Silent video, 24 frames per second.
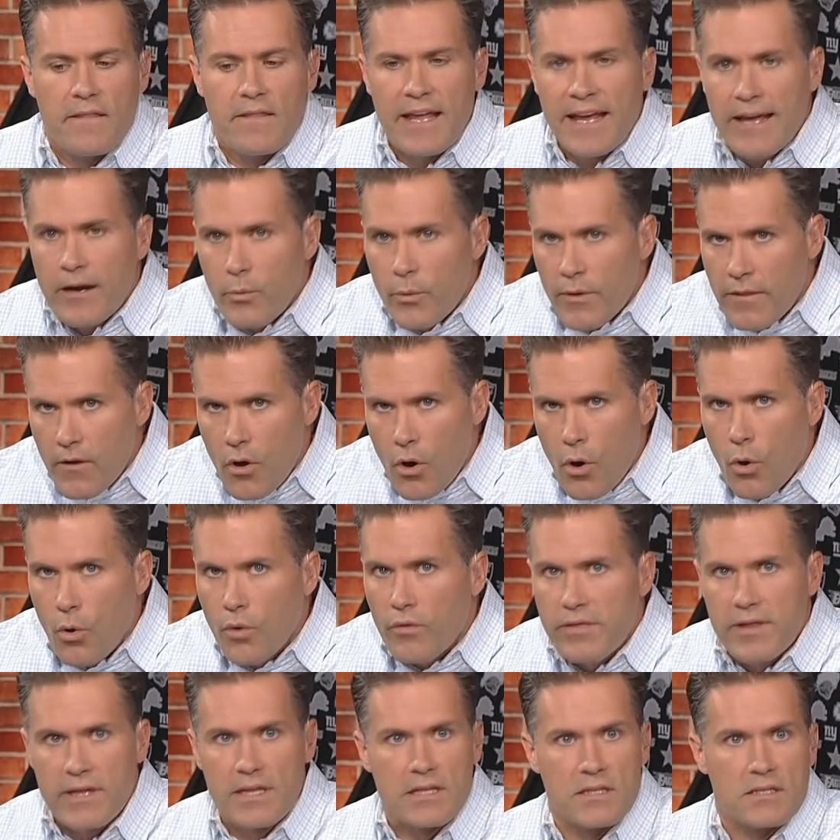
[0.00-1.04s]
They got to win the
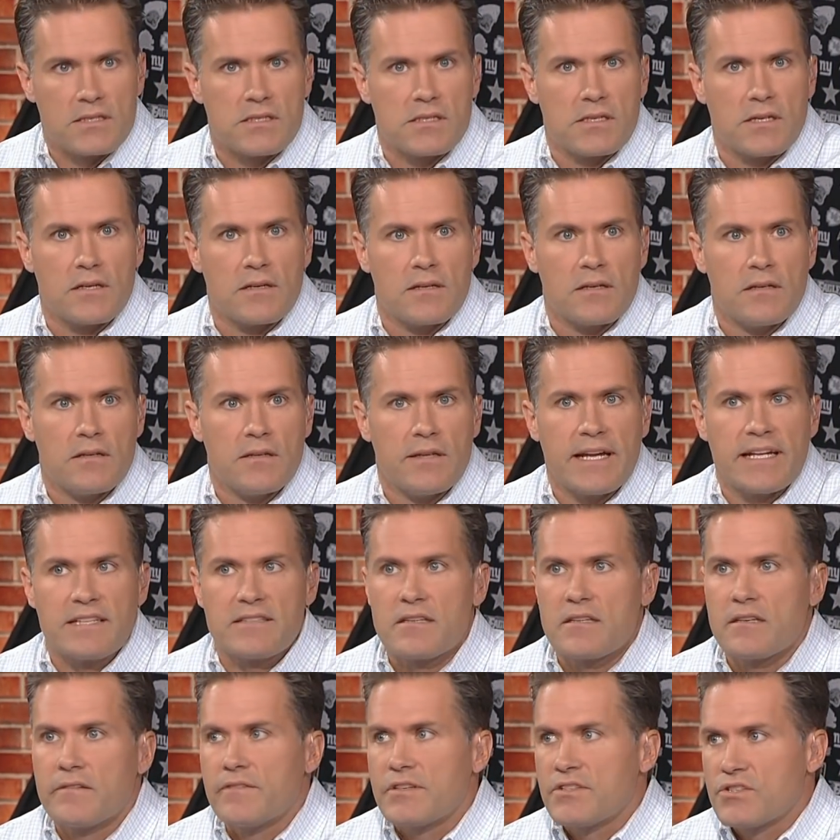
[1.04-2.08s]
whole thing this year. They get
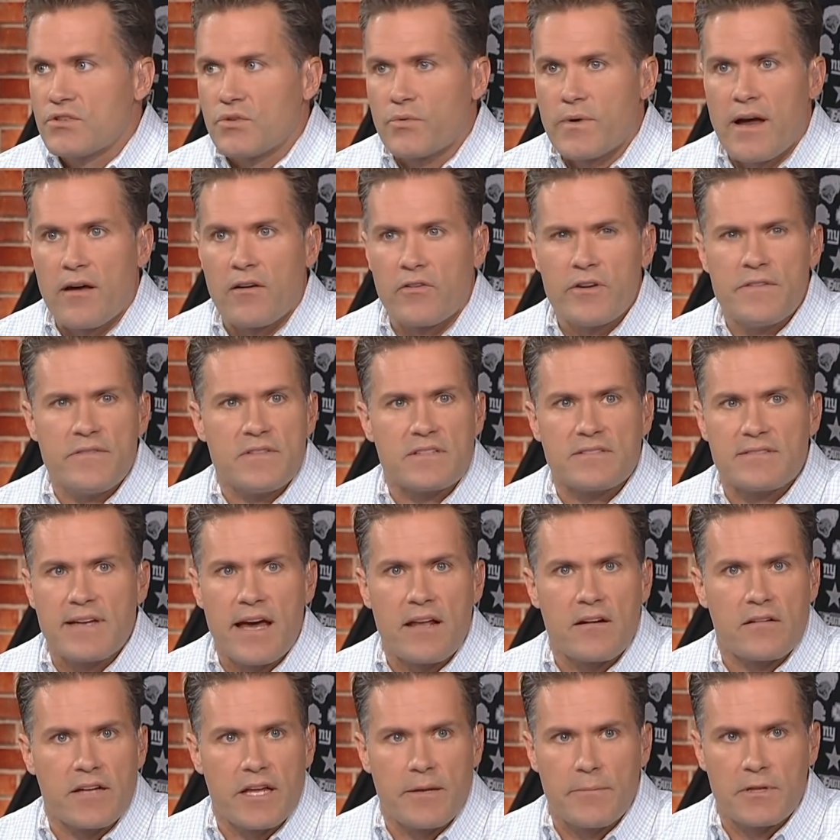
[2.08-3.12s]
to the divisional round or even the
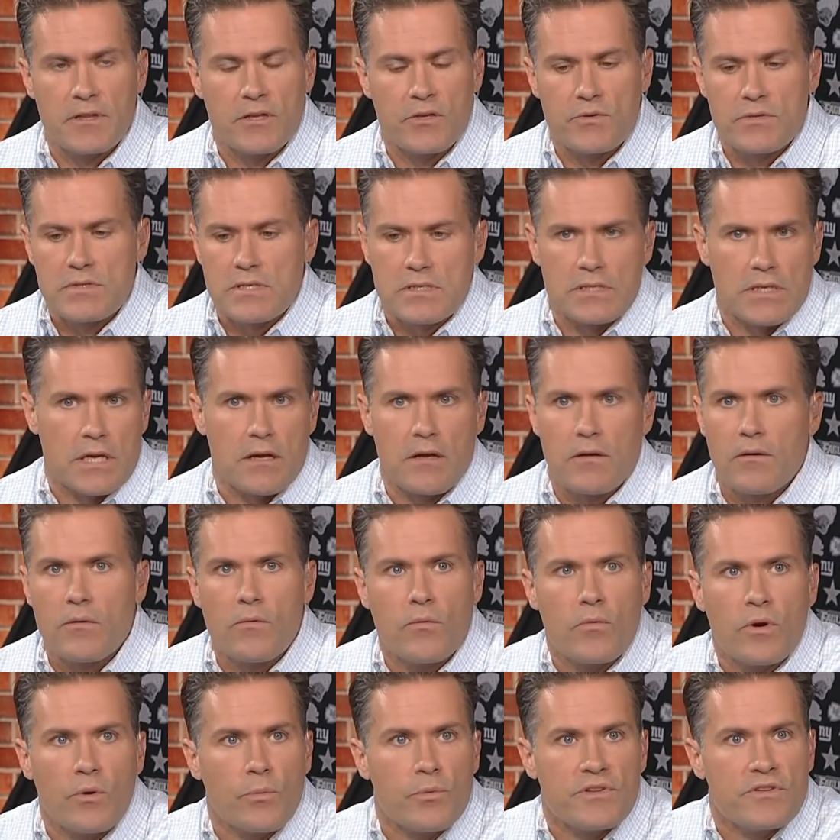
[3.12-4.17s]
title game and lose. It's
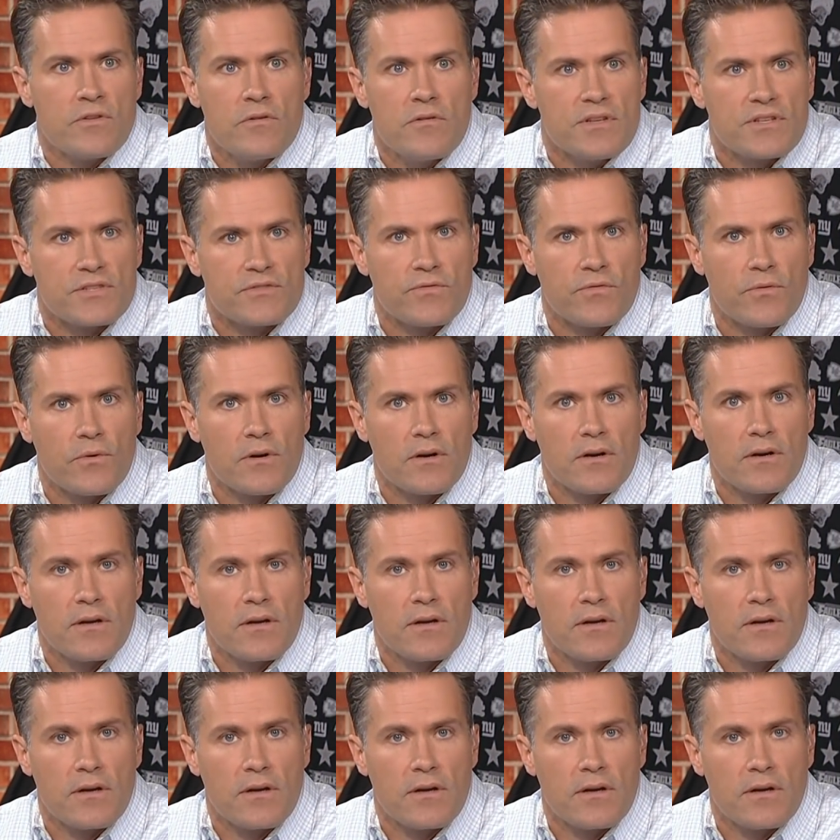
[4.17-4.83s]
like, what do we do this for?